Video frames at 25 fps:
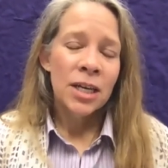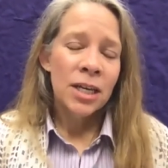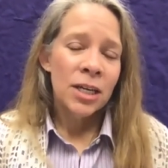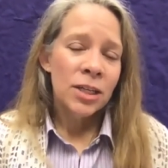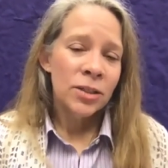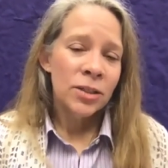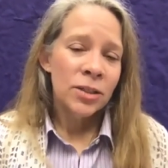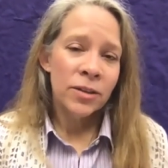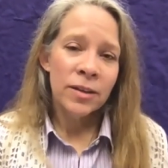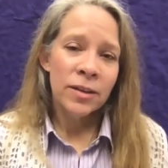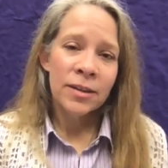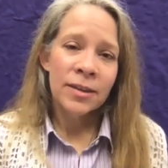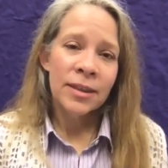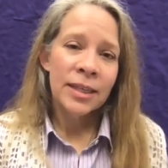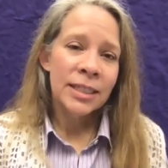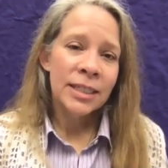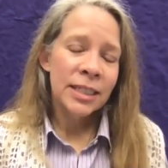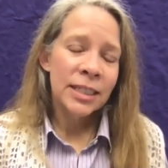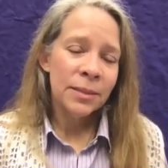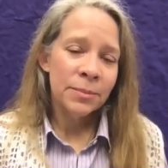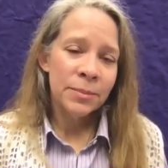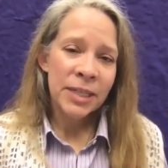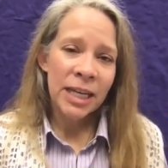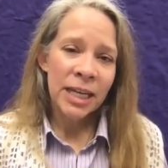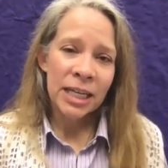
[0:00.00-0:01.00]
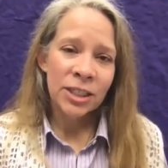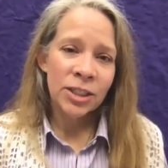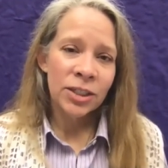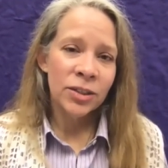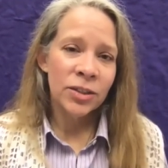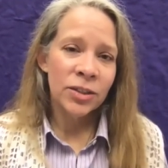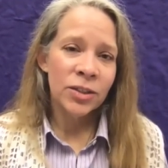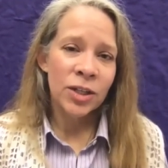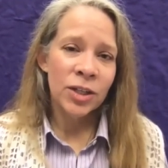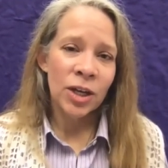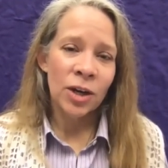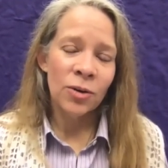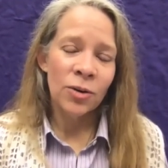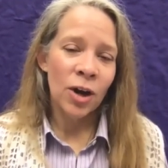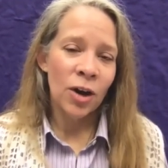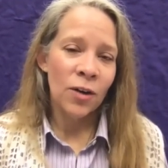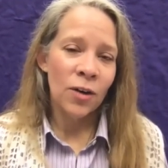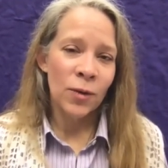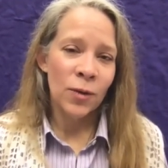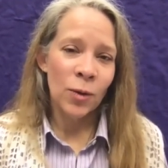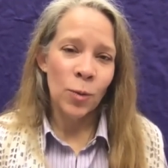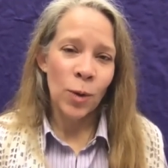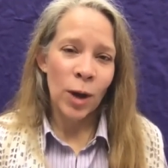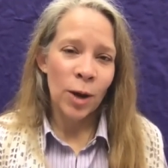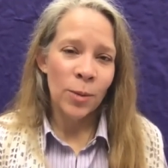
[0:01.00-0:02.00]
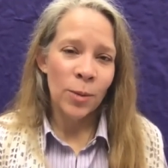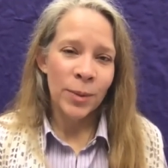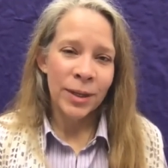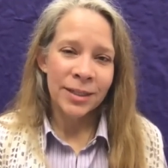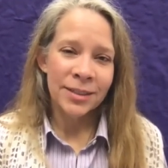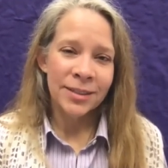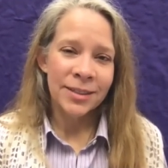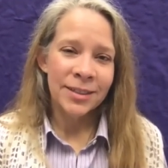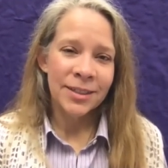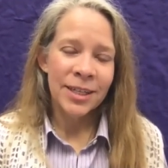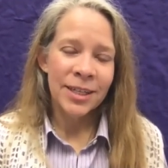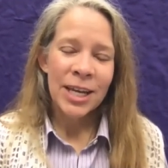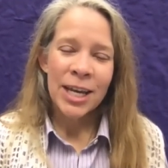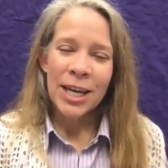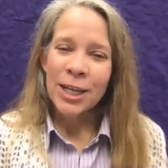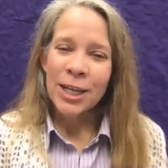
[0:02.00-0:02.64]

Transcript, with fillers: so that the temptations don't overwhelm us,